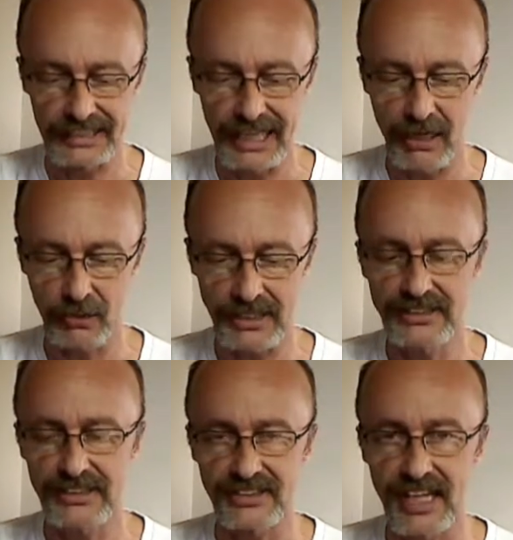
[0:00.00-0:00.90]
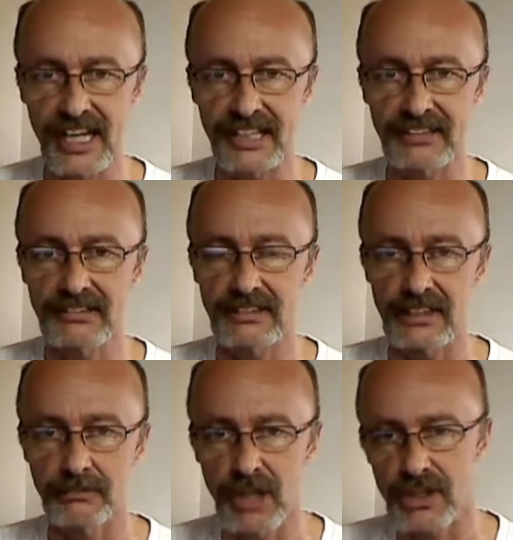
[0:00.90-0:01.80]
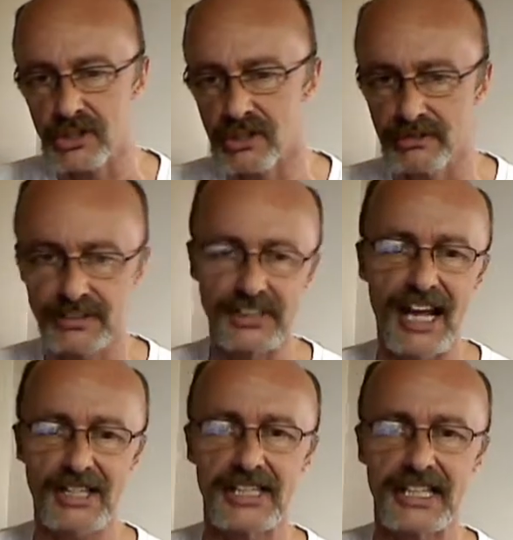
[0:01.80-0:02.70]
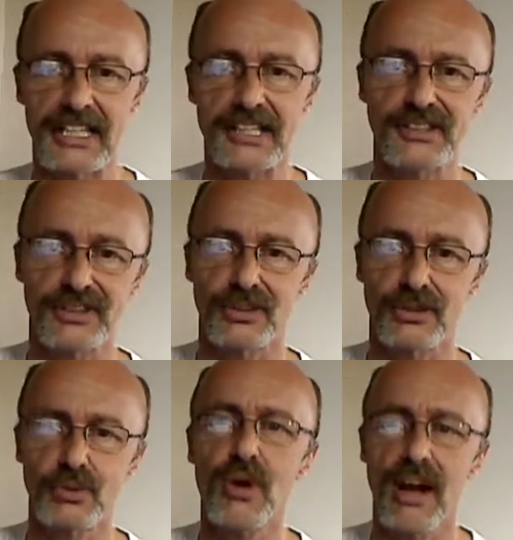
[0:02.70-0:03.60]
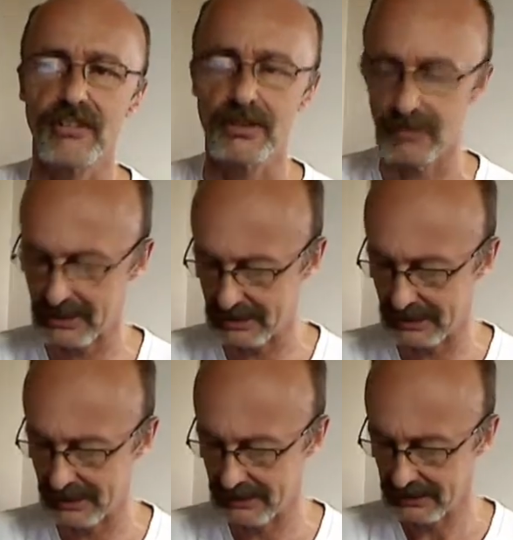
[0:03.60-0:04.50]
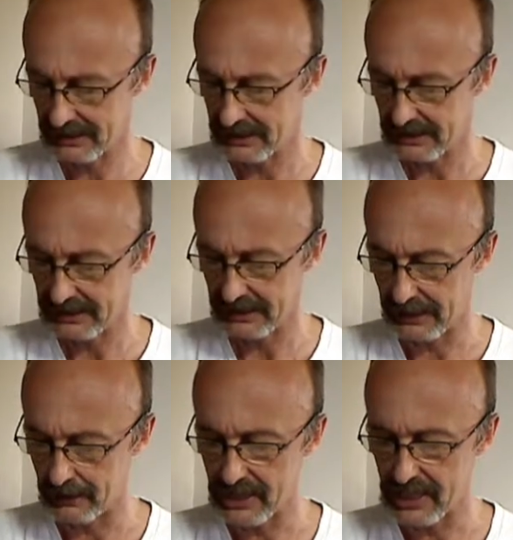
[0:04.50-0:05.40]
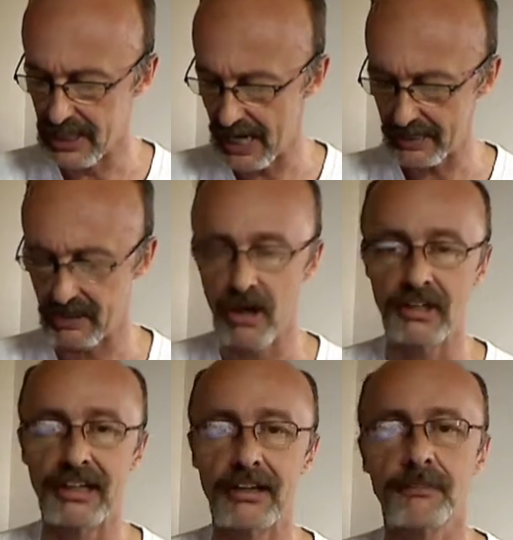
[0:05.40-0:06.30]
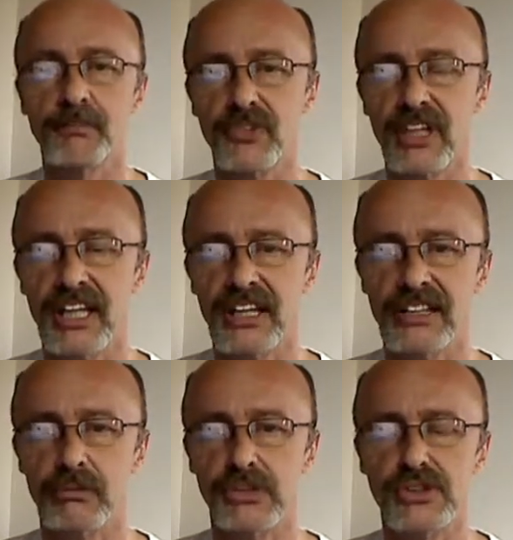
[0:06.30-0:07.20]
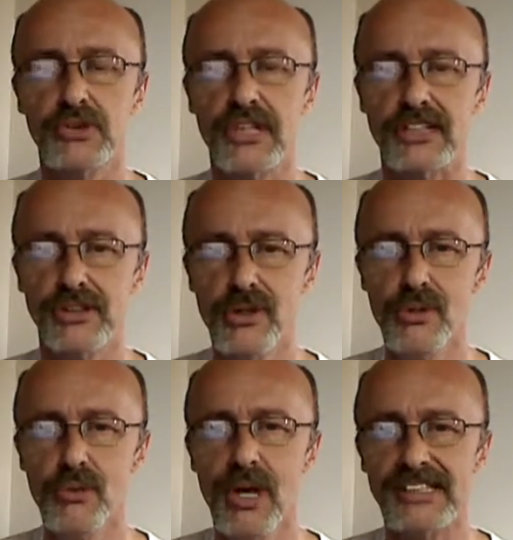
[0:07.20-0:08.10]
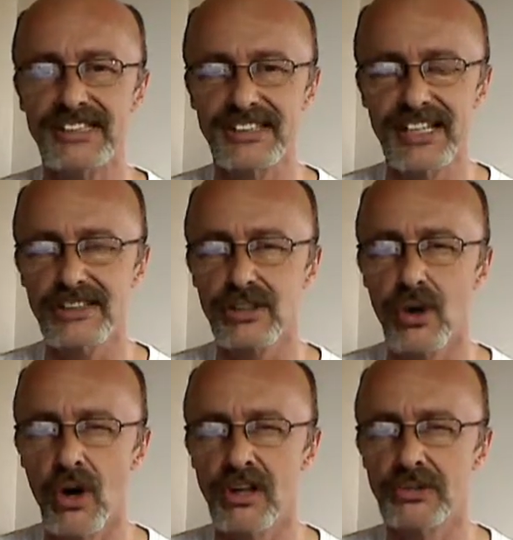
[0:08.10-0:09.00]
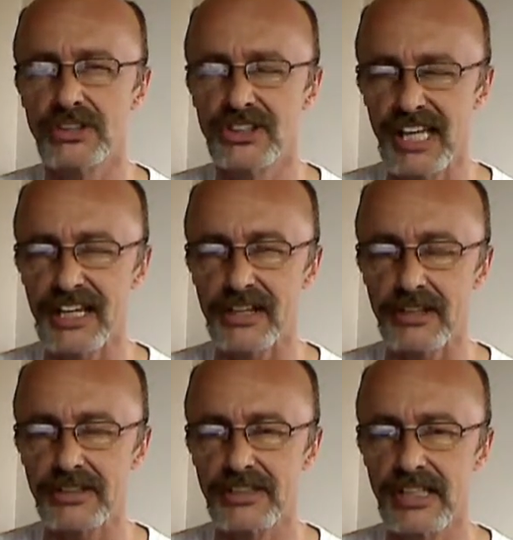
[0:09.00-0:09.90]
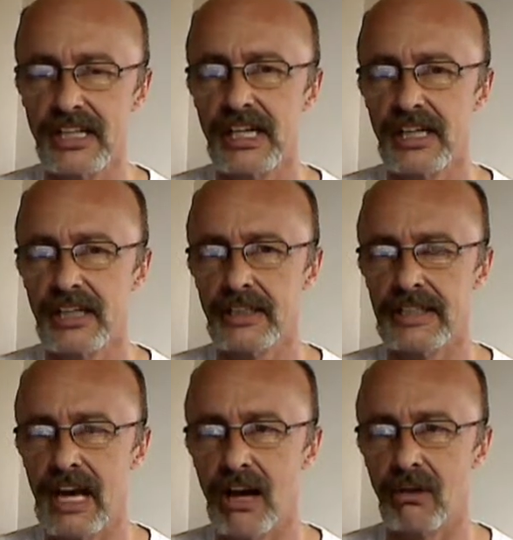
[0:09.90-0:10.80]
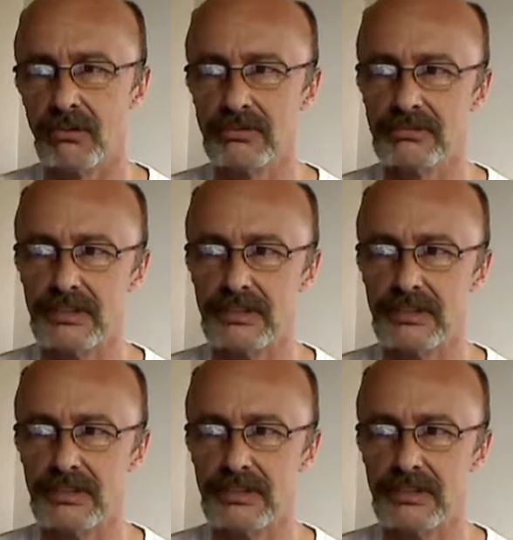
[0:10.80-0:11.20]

Now, his design, I'm not sure if it's actually his or whoever, but he had it on there, and it was using two 6-coil stators. Now,